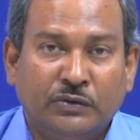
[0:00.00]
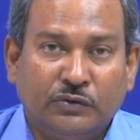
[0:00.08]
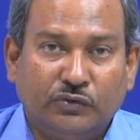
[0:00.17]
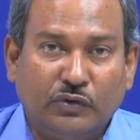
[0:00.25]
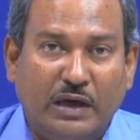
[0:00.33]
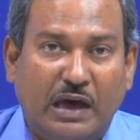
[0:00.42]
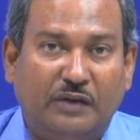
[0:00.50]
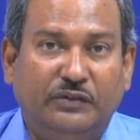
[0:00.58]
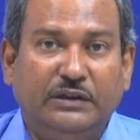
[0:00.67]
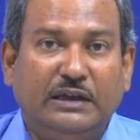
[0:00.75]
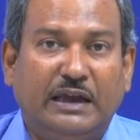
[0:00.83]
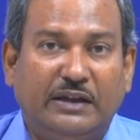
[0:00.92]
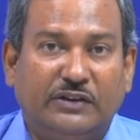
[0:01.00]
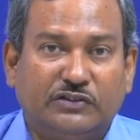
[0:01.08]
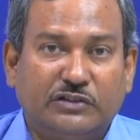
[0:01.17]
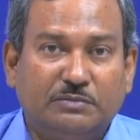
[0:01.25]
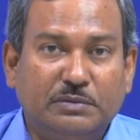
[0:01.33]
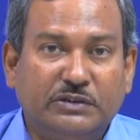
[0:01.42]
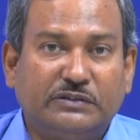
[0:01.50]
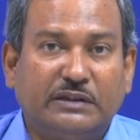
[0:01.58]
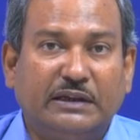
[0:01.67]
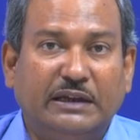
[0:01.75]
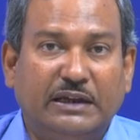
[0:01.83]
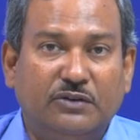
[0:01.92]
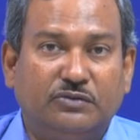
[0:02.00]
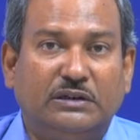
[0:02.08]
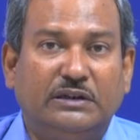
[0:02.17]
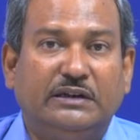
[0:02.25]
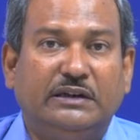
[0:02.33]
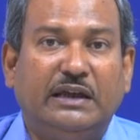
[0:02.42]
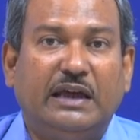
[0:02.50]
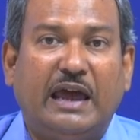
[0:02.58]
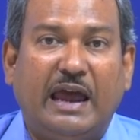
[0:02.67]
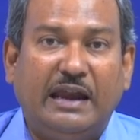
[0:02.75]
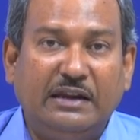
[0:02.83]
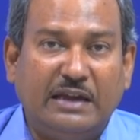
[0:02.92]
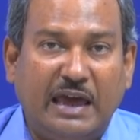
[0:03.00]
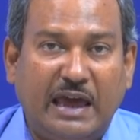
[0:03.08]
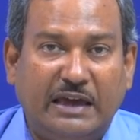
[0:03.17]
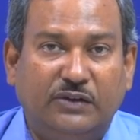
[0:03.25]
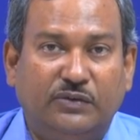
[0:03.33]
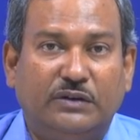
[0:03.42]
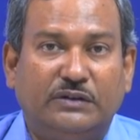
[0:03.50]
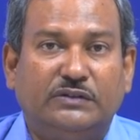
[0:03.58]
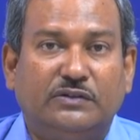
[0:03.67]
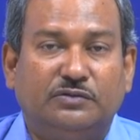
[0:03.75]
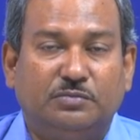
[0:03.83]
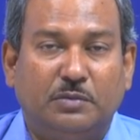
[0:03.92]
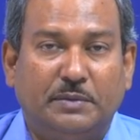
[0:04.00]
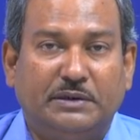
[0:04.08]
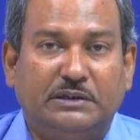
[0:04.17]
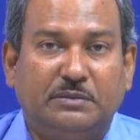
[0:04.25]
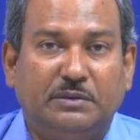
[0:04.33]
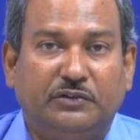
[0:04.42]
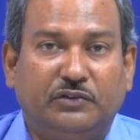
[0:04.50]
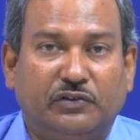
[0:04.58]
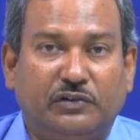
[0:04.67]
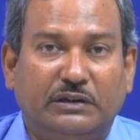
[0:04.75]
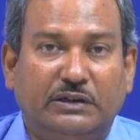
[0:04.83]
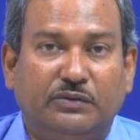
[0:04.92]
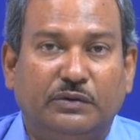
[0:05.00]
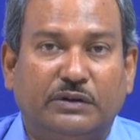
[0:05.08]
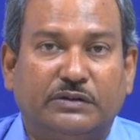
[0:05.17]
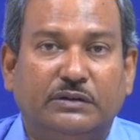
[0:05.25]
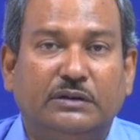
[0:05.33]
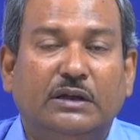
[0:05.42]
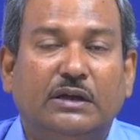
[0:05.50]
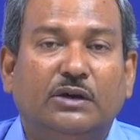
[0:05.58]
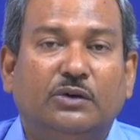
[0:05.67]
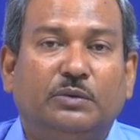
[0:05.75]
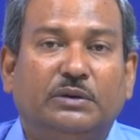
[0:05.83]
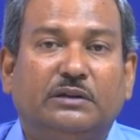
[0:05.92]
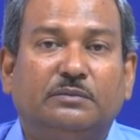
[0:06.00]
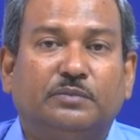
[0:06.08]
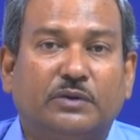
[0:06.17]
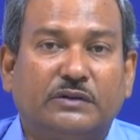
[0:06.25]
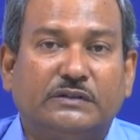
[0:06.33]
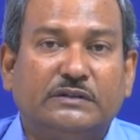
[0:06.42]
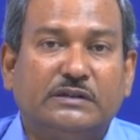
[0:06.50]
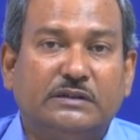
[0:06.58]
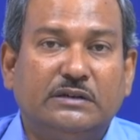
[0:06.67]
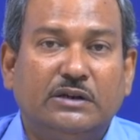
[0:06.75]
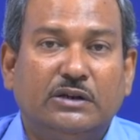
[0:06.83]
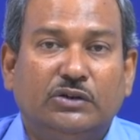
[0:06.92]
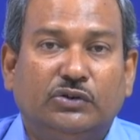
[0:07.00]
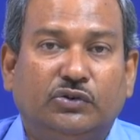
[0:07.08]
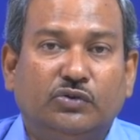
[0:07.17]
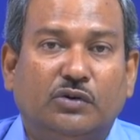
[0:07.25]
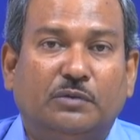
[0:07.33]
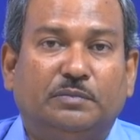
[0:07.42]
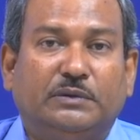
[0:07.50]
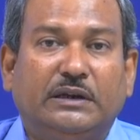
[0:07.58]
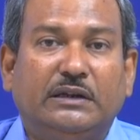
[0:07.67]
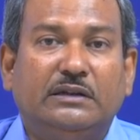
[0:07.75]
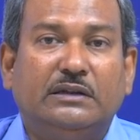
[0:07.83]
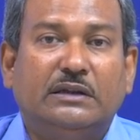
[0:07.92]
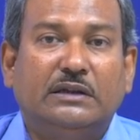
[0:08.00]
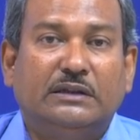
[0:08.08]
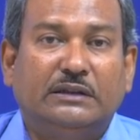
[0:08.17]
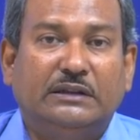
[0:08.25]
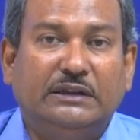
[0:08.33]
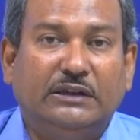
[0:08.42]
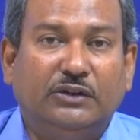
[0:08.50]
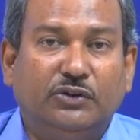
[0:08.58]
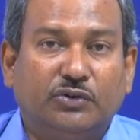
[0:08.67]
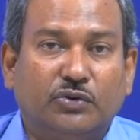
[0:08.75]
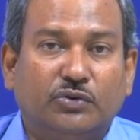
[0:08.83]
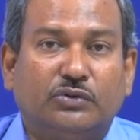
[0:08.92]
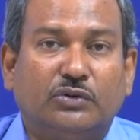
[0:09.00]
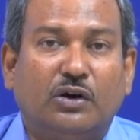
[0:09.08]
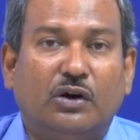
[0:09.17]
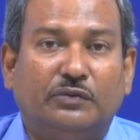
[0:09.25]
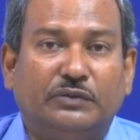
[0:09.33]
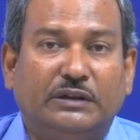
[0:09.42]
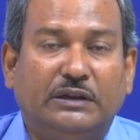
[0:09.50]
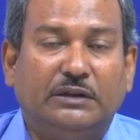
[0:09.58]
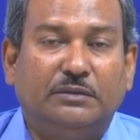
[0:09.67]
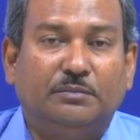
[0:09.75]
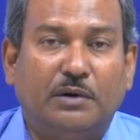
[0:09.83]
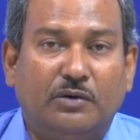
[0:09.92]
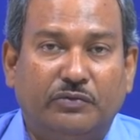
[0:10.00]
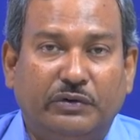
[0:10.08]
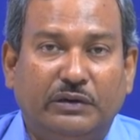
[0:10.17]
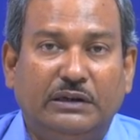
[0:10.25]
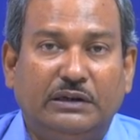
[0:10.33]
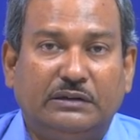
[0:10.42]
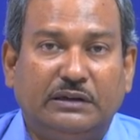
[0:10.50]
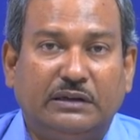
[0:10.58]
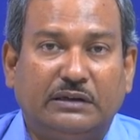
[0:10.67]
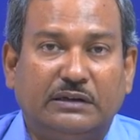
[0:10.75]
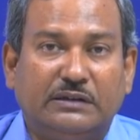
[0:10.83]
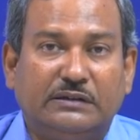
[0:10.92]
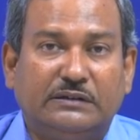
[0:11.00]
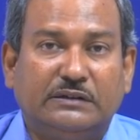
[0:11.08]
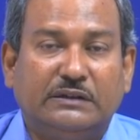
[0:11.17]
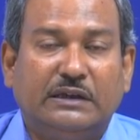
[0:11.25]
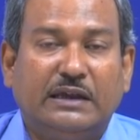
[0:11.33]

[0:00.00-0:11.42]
So, having established the utility and accuracy of momentum integral equation, we then proceeded to obtain the growth of the boundary layer thickness